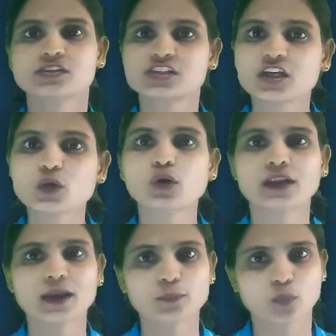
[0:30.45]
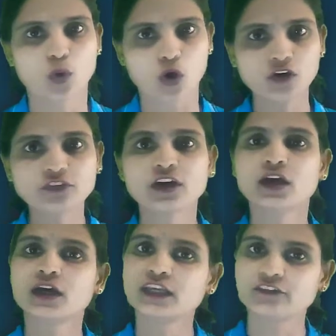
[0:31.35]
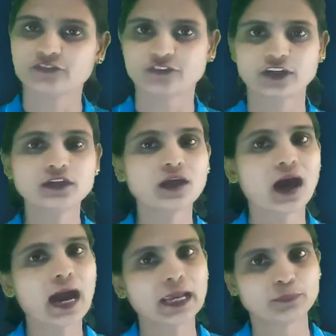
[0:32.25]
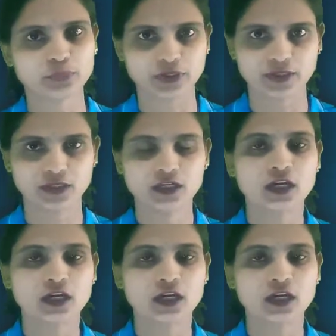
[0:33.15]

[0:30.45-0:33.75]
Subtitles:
genotype of F1 hybrid.